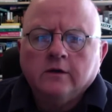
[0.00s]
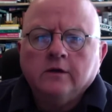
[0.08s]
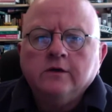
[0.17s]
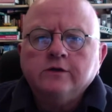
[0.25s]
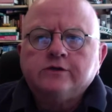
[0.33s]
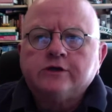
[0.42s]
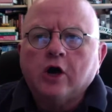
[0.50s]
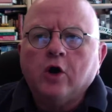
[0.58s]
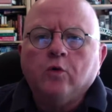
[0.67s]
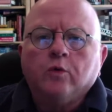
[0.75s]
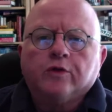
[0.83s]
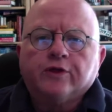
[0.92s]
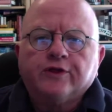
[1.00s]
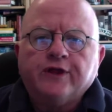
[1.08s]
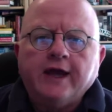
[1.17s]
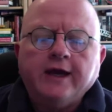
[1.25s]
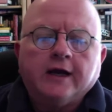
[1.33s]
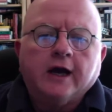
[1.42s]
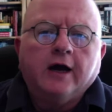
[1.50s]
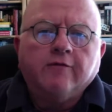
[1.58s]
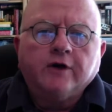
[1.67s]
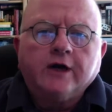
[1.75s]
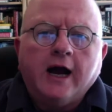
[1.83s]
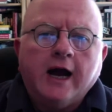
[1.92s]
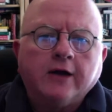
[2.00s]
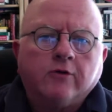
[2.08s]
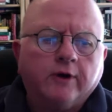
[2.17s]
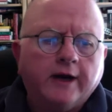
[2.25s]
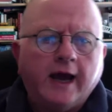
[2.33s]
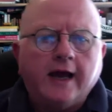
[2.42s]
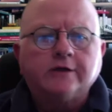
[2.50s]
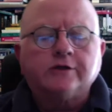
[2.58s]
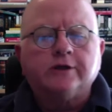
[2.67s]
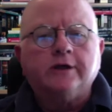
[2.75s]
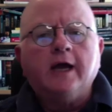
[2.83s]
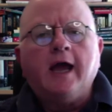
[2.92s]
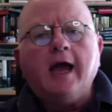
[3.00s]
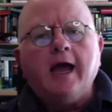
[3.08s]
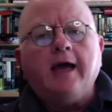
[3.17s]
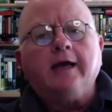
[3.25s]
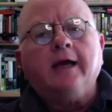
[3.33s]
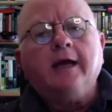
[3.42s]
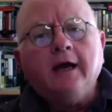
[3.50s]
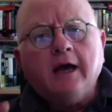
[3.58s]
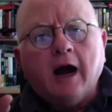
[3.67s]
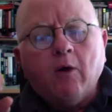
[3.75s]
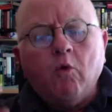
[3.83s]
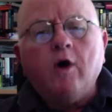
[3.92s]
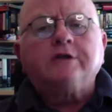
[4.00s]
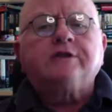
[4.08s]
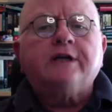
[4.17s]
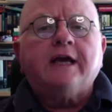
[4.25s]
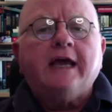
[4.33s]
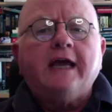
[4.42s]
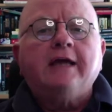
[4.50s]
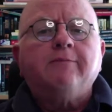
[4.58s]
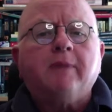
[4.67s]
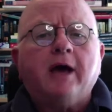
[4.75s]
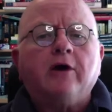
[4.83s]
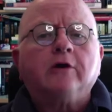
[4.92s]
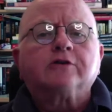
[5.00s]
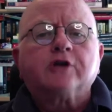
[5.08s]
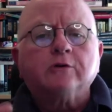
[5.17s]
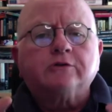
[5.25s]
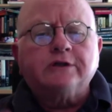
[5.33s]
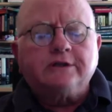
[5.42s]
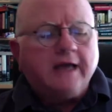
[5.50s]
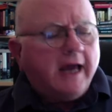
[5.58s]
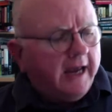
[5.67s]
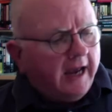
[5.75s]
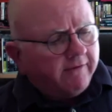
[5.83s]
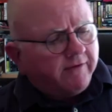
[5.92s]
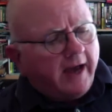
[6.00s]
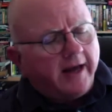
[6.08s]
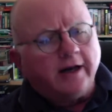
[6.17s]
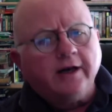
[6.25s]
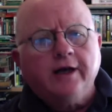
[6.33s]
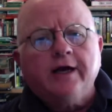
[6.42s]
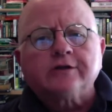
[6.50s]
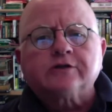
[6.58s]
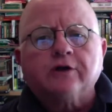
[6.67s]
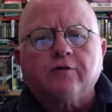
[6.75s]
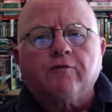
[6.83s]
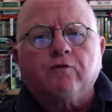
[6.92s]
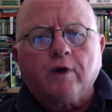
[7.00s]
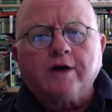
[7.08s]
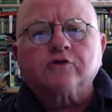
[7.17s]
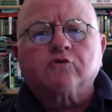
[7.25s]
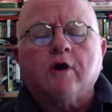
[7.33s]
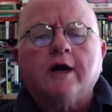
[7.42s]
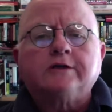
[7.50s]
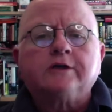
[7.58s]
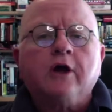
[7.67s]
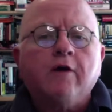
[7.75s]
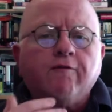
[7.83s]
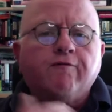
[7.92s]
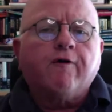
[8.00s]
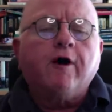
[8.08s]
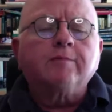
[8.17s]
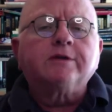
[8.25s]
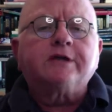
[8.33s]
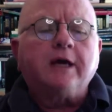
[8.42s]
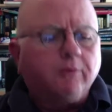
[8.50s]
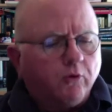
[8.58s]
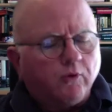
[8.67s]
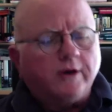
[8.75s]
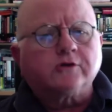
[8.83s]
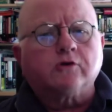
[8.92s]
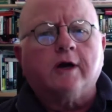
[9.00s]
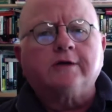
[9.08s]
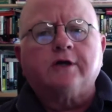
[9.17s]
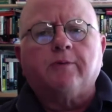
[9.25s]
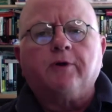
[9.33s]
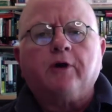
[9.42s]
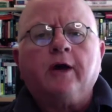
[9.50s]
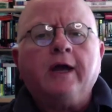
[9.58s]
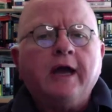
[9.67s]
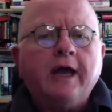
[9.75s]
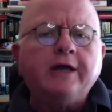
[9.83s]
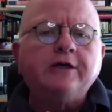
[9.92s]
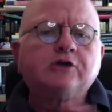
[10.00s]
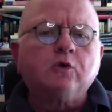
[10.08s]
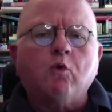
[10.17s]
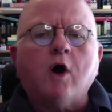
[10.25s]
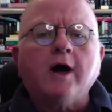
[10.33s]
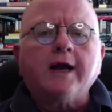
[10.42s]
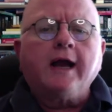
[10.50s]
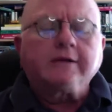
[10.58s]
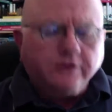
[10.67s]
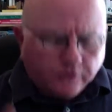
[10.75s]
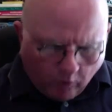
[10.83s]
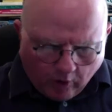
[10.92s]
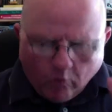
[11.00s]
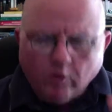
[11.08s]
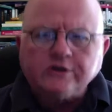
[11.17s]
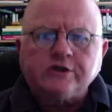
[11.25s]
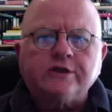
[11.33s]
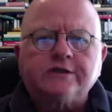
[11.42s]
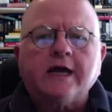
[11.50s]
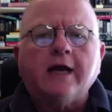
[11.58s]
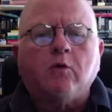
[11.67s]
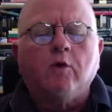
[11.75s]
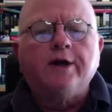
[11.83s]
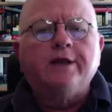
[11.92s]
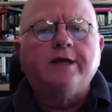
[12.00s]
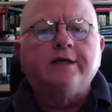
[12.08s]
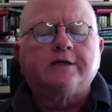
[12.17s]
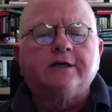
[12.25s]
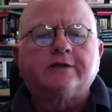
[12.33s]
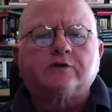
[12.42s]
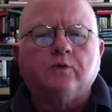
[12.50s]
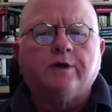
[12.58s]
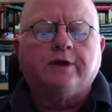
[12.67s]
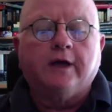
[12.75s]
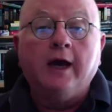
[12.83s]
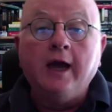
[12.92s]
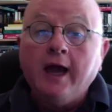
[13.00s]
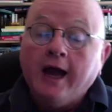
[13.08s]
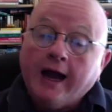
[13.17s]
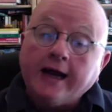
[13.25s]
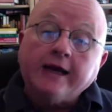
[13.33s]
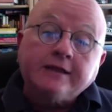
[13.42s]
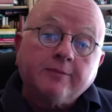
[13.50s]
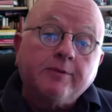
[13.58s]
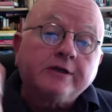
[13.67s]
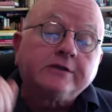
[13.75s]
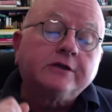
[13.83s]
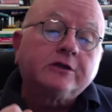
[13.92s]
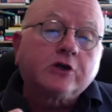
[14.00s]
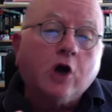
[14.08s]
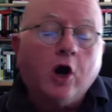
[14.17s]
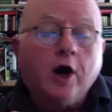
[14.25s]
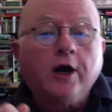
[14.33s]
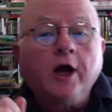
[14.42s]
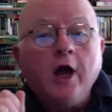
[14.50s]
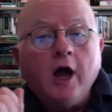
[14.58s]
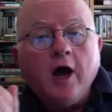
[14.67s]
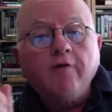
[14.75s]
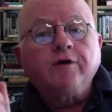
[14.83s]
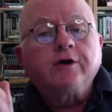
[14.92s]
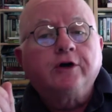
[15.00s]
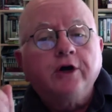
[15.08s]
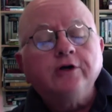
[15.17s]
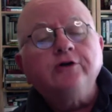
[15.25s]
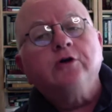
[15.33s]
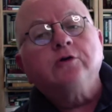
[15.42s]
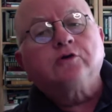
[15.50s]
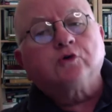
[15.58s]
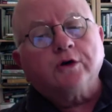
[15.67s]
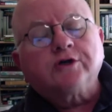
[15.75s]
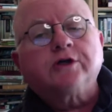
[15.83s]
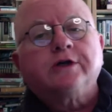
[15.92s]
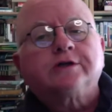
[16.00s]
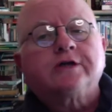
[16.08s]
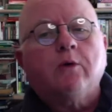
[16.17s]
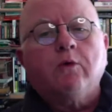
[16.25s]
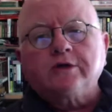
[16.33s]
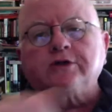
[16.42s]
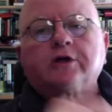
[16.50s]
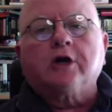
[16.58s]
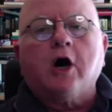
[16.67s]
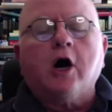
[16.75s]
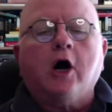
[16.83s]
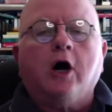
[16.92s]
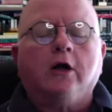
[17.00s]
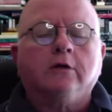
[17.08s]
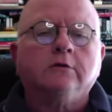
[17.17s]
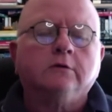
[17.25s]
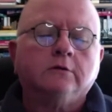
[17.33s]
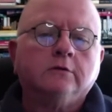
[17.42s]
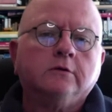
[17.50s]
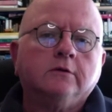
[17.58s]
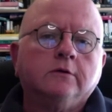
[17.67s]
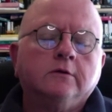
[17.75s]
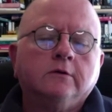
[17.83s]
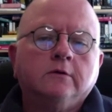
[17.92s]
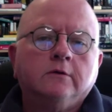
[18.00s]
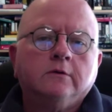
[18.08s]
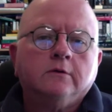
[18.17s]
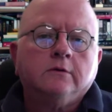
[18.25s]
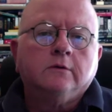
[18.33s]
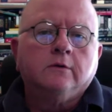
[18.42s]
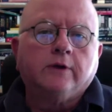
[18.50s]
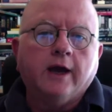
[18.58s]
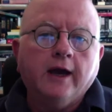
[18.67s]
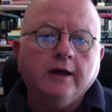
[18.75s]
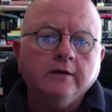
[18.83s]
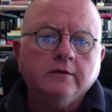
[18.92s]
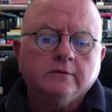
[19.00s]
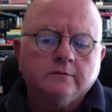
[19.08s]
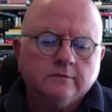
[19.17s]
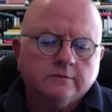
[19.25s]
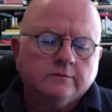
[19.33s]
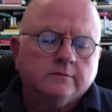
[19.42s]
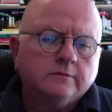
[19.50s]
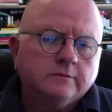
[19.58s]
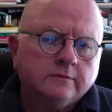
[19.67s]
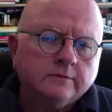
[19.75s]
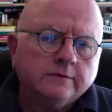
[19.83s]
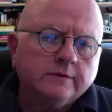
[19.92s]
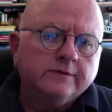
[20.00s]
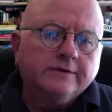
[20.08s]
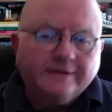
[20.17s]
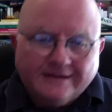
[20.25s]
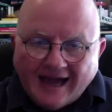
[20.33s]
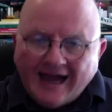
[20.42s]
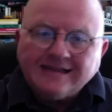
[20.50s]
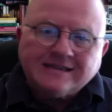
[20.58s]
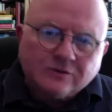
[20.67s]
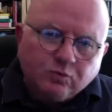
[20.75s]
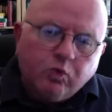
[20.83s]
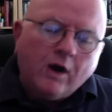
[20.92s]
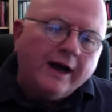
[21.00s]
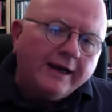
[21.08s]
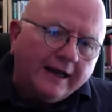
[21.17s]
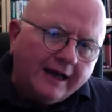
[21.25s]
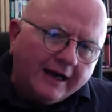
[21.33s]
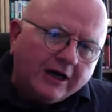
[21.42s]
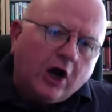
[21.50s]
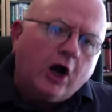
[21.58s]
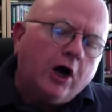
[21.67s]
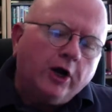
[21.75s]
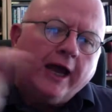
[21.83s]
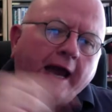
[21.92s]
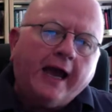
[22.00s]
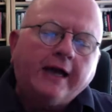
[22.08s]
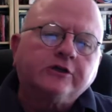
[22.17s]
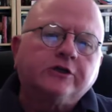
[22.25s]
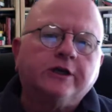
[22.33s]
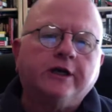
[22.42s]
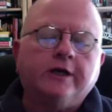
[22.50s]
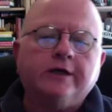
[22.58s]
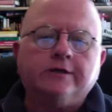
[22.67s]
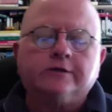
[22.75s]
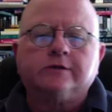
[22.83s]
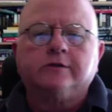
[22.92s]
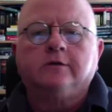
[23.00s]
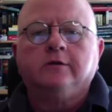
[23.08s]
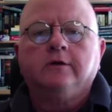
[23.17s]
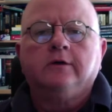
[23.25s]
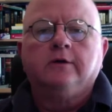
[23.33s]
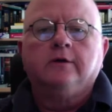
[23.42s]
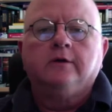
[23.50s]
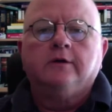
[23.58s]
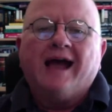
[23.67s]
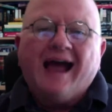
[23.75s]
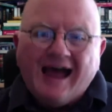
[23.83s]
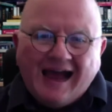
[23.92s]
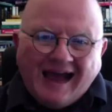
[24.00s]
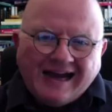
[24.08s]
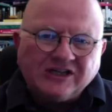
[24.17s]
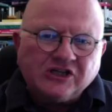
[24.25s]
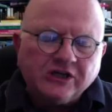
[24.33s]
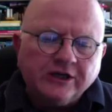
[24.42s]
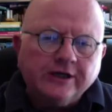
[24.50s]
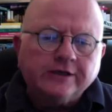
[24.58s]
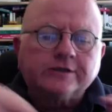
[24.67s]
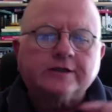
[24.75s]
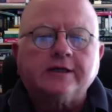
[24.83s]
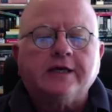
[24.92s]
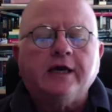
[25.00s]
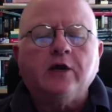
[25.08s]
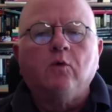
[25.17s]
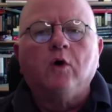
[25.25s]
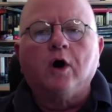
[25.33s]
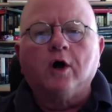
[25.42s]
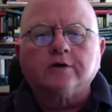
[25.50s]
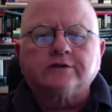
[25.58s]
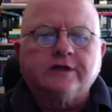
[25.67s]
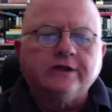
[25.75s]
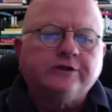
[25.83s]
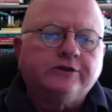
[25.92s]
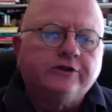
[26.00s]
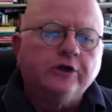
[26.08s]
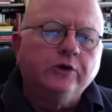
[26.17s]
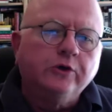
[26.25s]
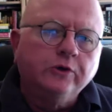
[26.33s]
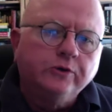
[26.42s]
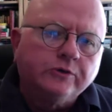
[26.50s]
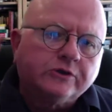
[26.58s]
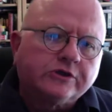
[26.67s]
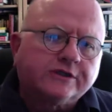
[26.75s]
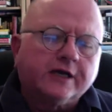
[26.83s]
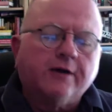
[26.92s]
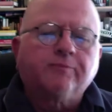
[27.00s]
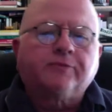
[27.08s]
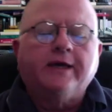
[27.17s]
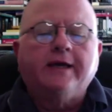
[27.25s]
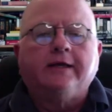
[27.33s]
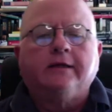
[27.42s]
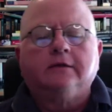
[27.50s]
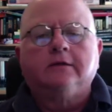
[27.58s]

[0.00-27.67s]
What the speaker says: So think of a concrete action. Hey, I want you to eat better, so today I've got a list of restaurants, farm-to-table restaurants up here, and as you walk out the door, I want you to take one of these lists with you. I got the business card of a good nutritionist I want you to call. Okay? That's what a call to action is. Action is the key word, to do something.